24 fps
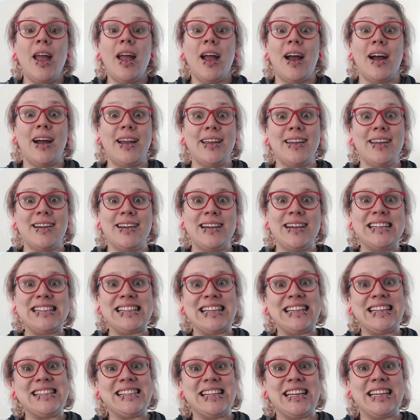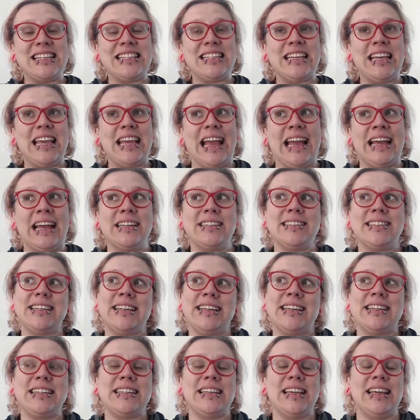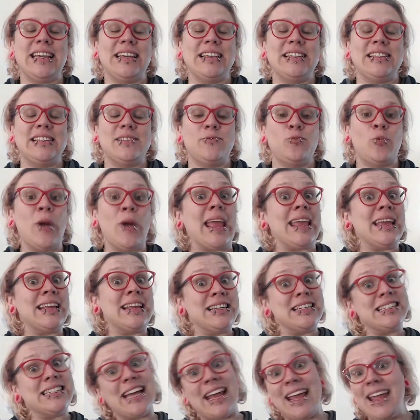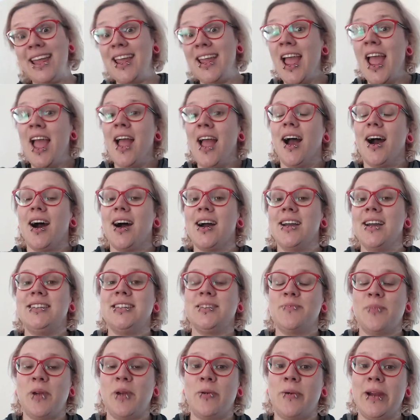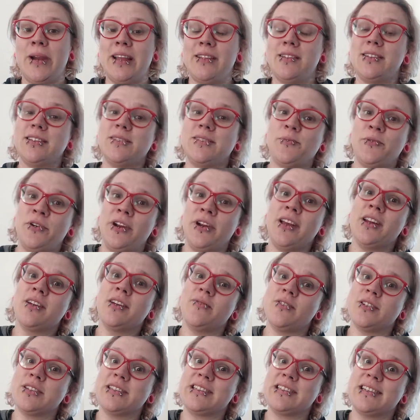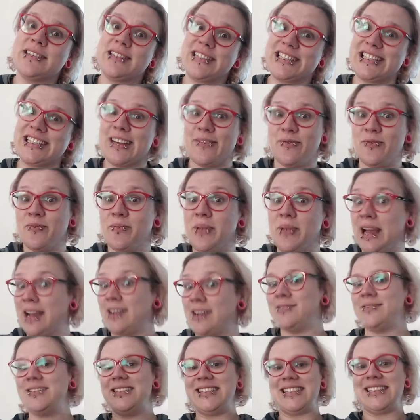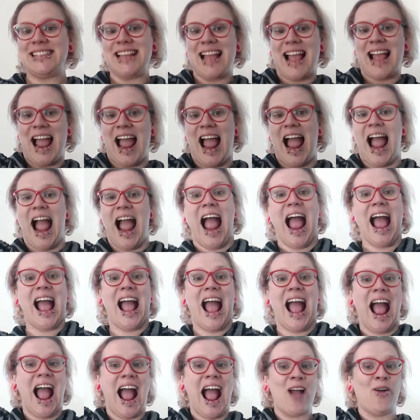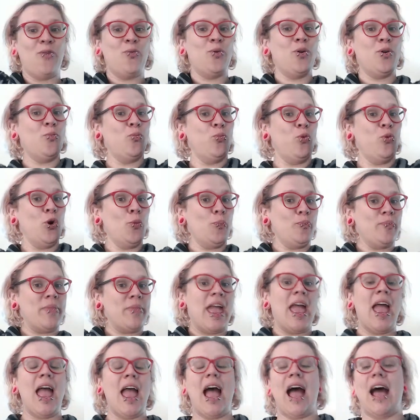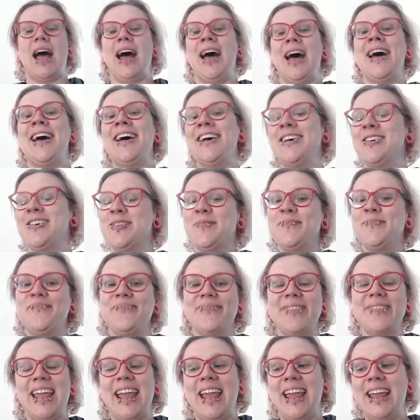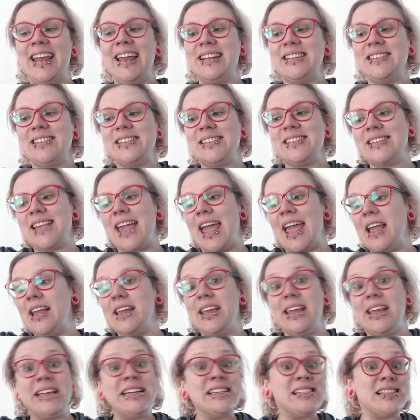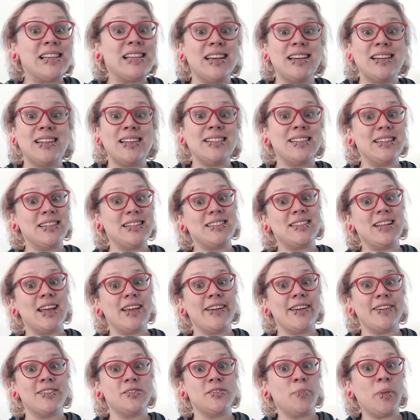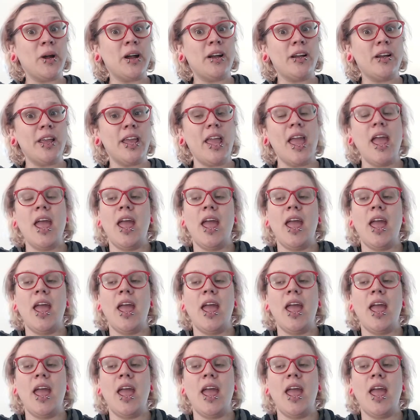Hi guys, it's Kitty and it is weigh-in day. I did my weigh-in this morning and I've lost another 7 pounds. Whoop whoop. It's getting easier as each day goes by.